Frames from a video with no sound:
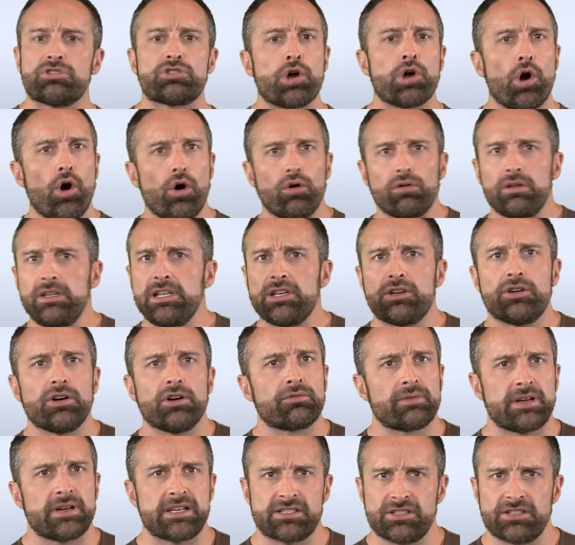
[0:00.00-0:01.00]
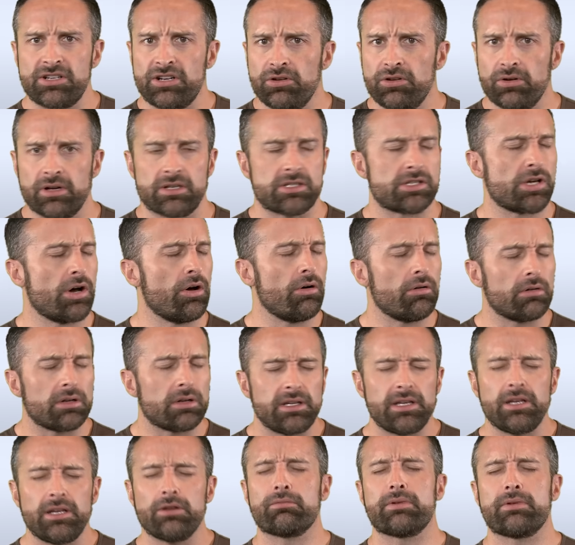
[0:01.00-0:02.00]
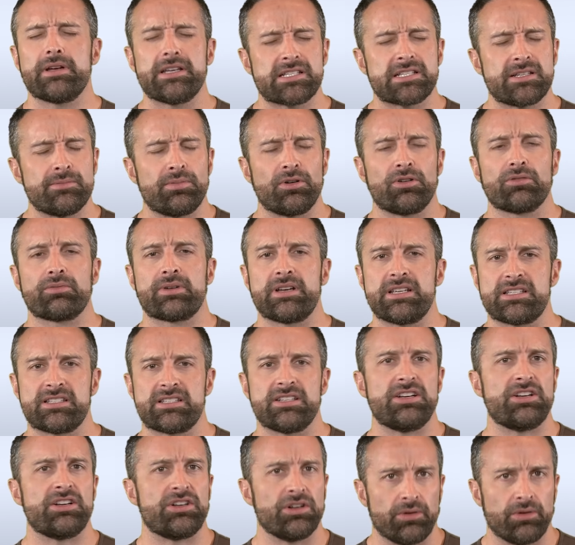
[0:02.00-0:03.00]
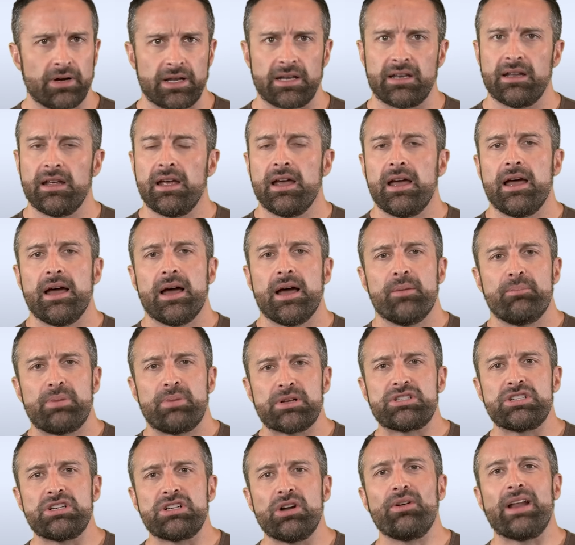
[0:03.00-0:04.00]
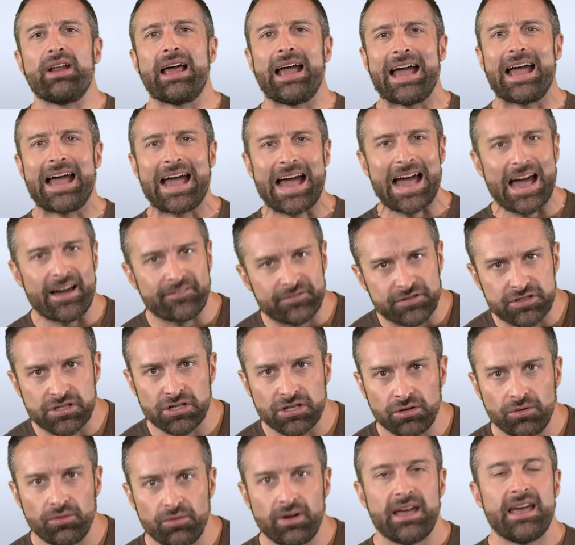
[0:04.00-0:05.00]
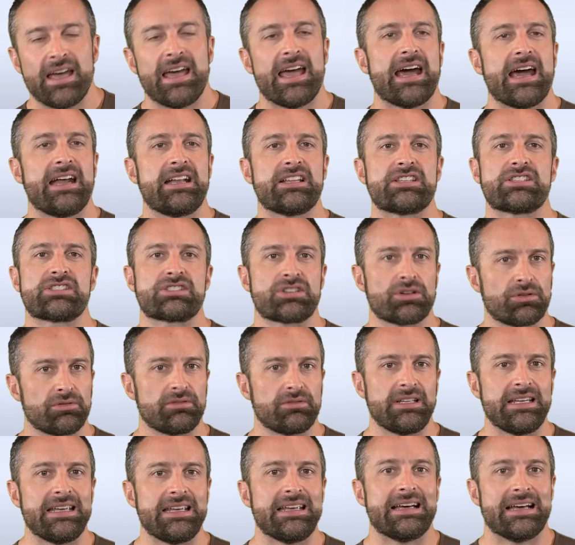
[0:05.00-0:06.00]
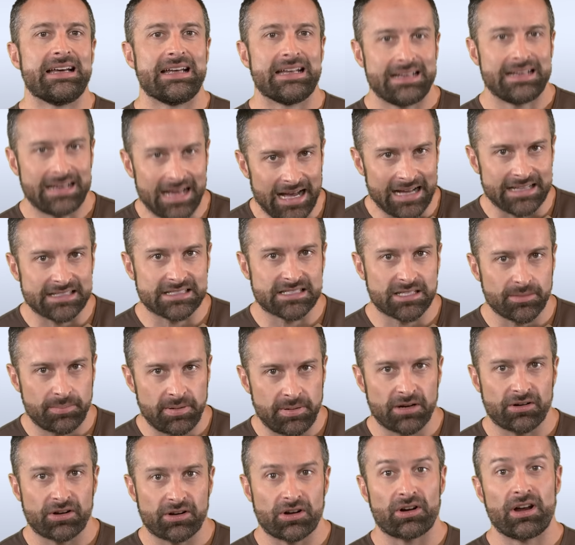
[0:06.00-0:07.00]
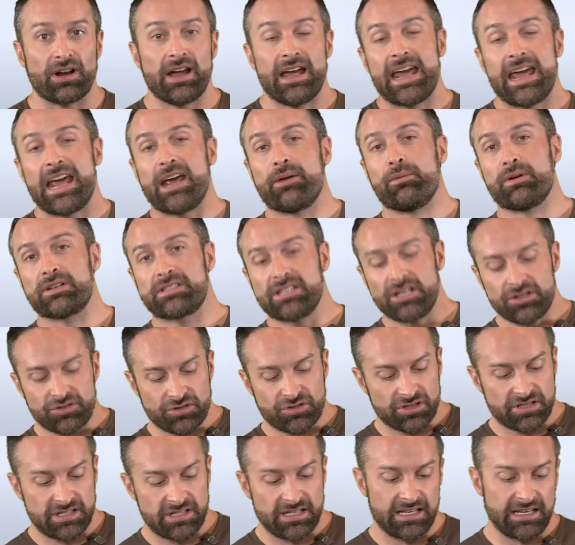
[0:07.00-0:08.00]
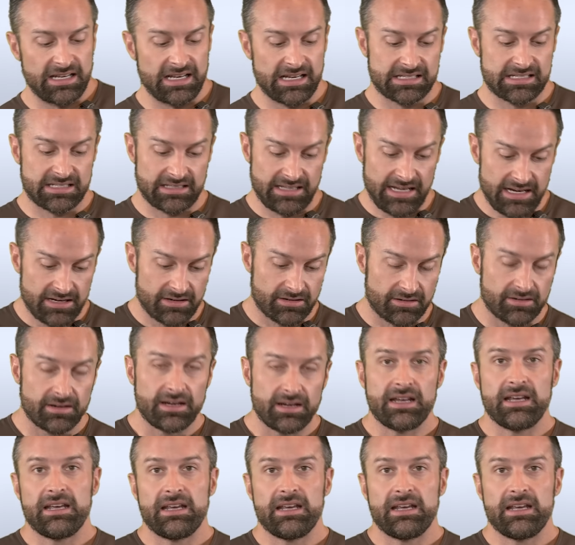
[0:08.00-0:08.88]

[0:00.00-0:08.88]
totally good reason to do it. Totally reasonable reason to do it. But you don't have to, and it's certainly not superior. And what's interesting is later,